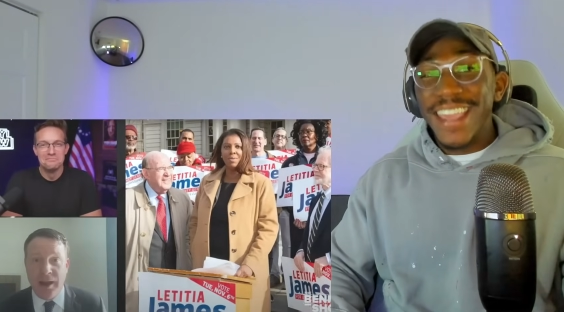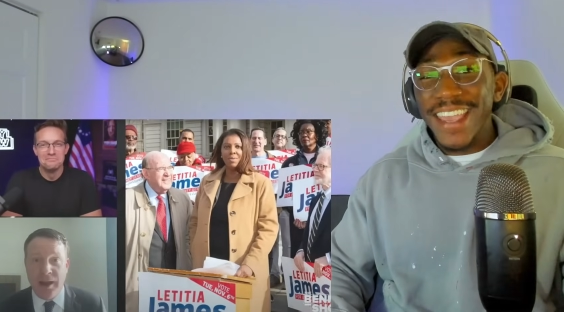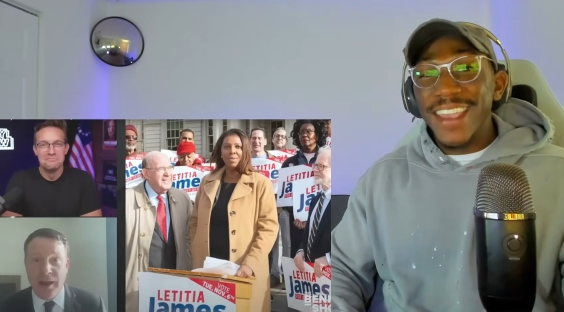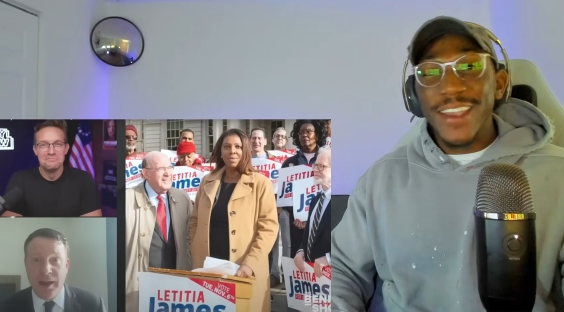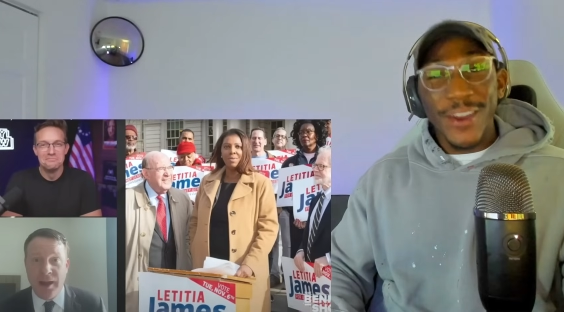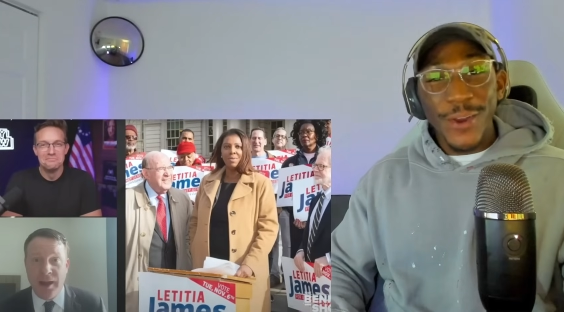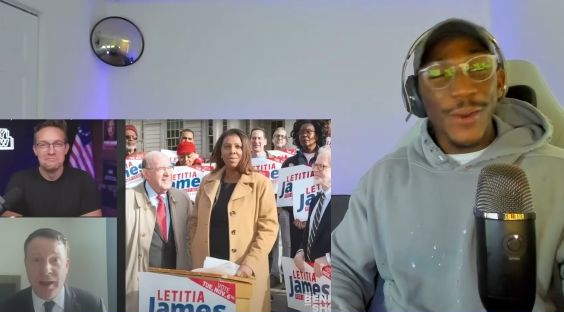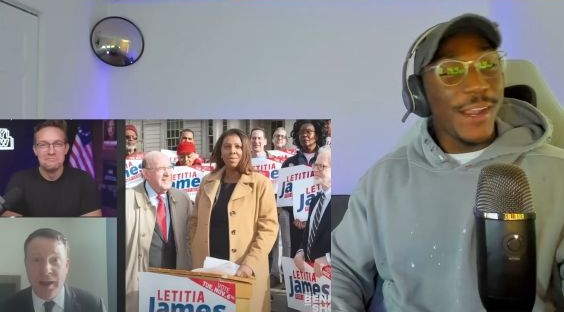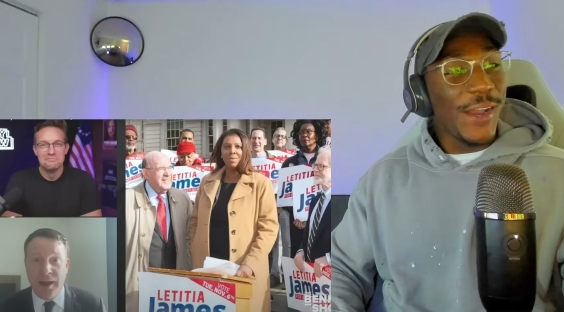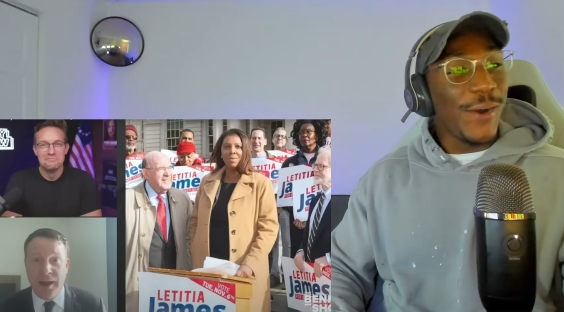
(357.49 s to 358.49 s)
Speaker 1: get
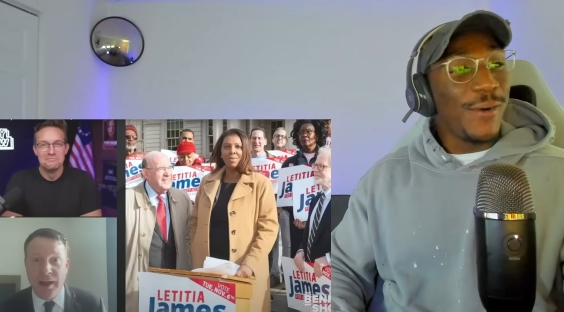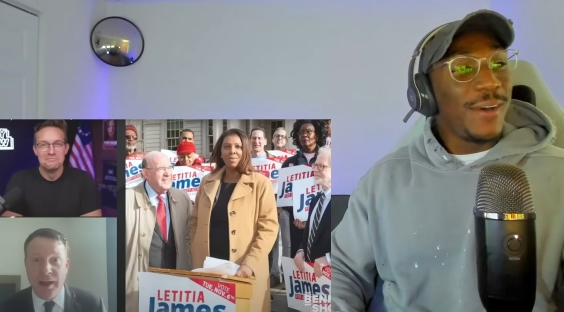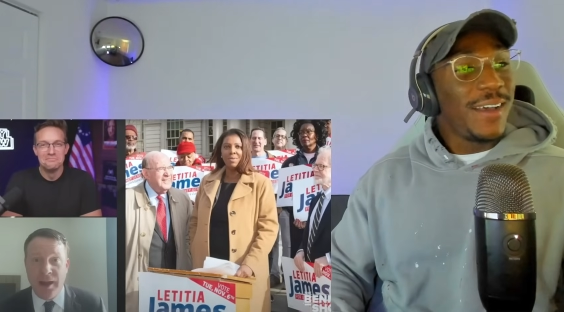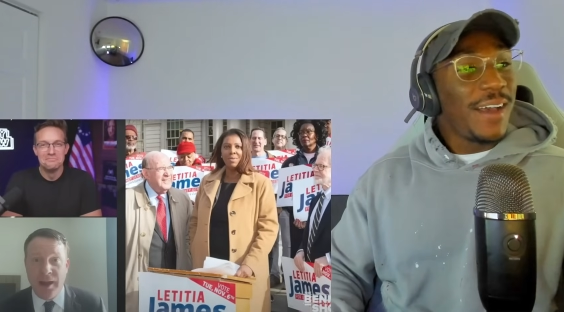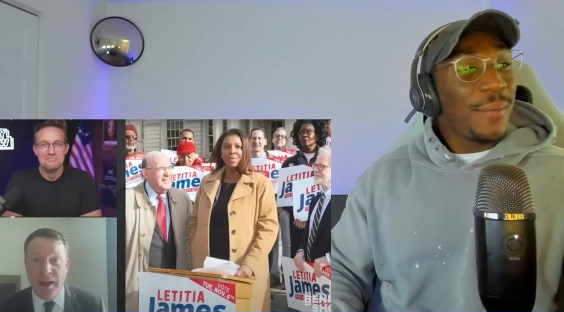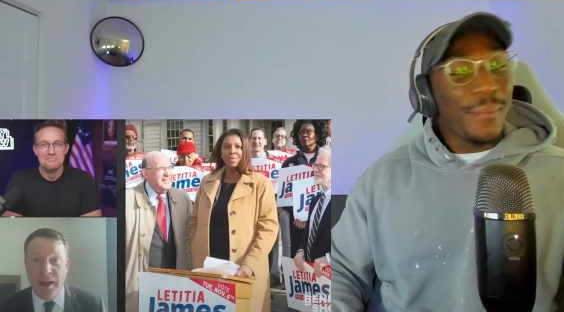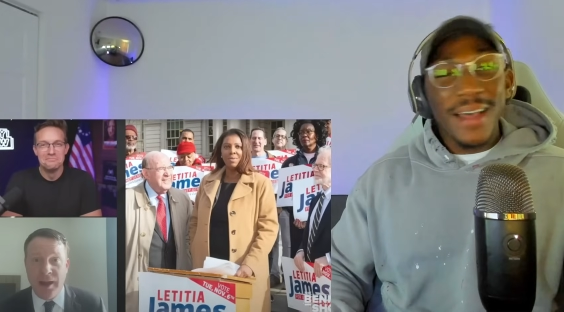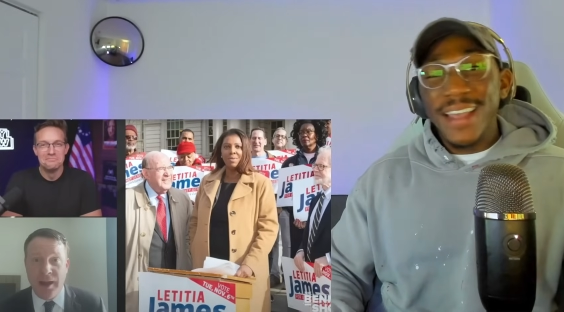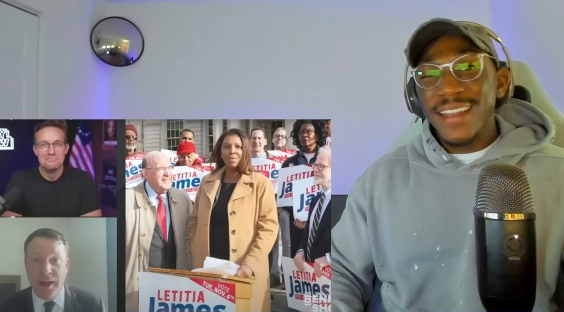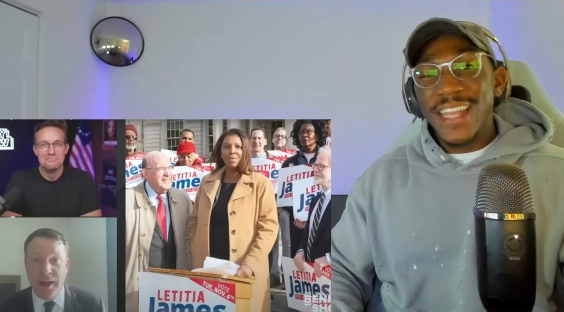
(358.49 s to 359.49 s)
her, yo.
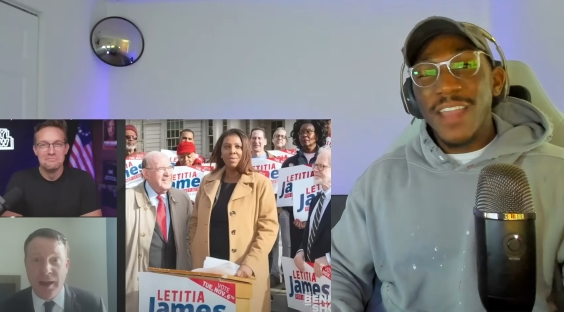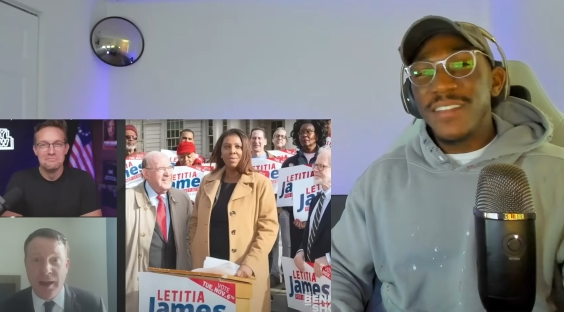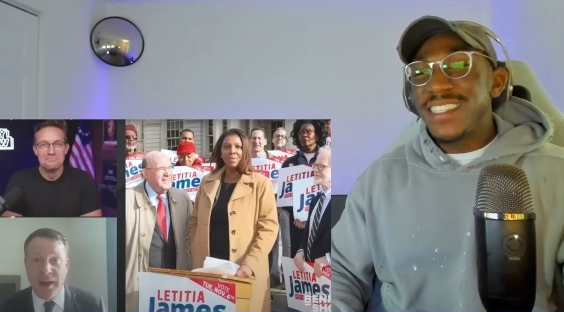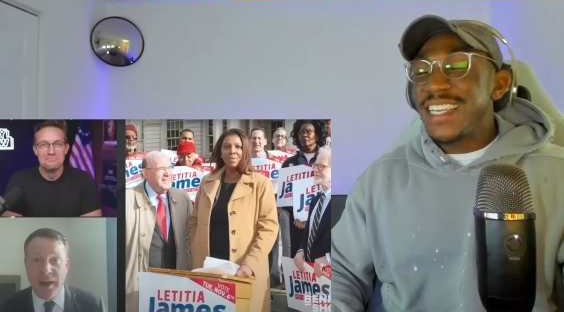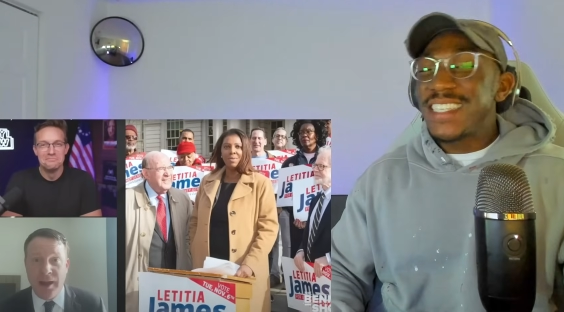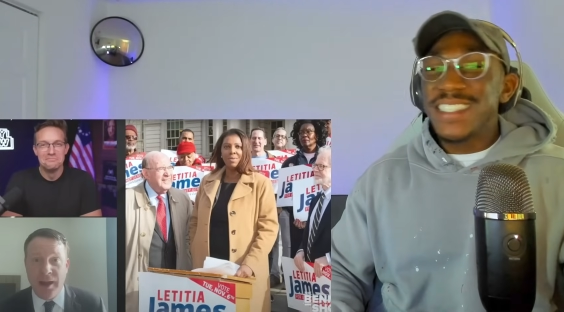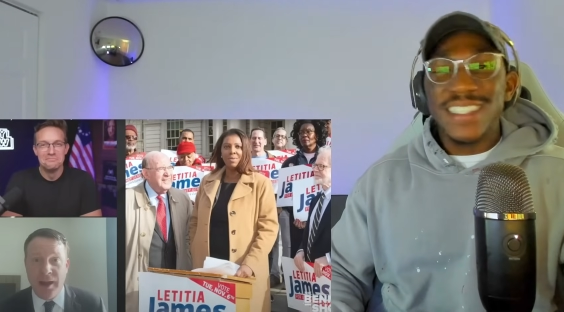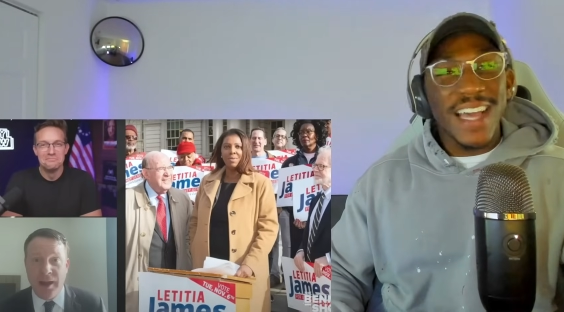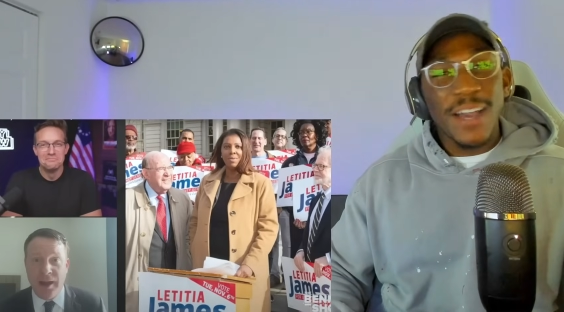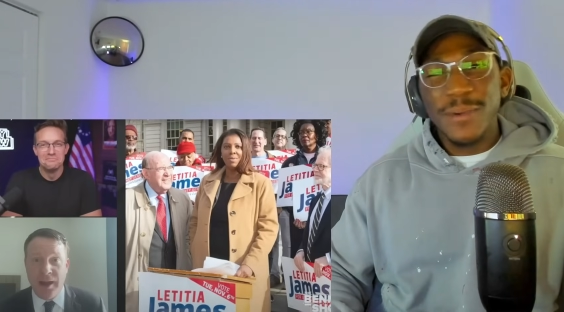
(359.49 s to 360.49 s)
Mike Davis
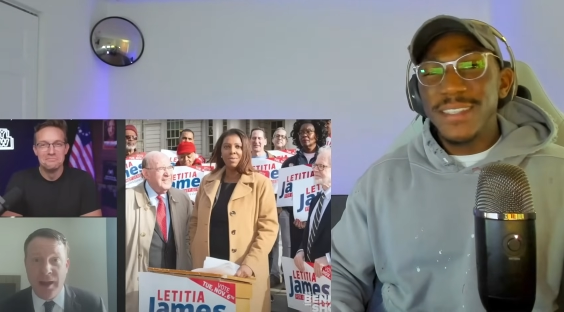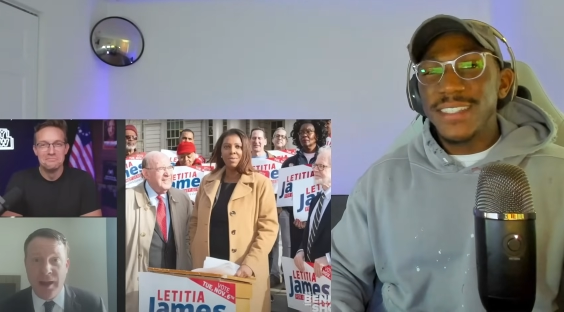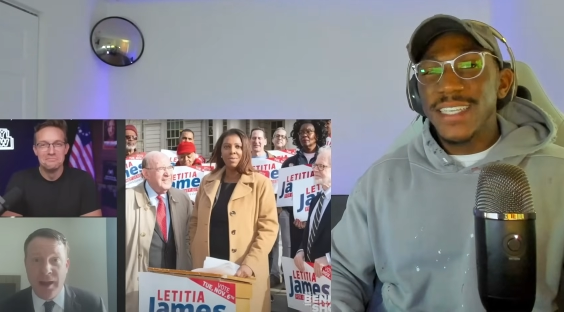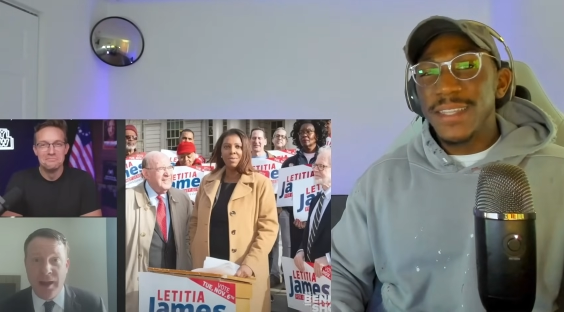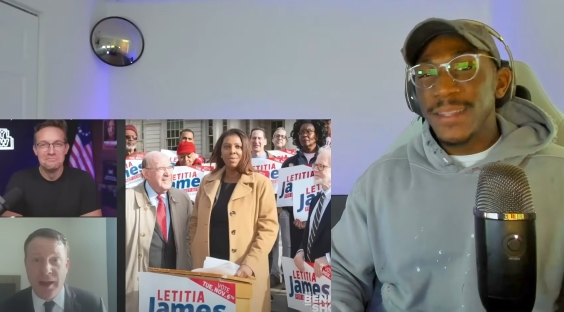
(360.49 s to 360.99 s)
is not what he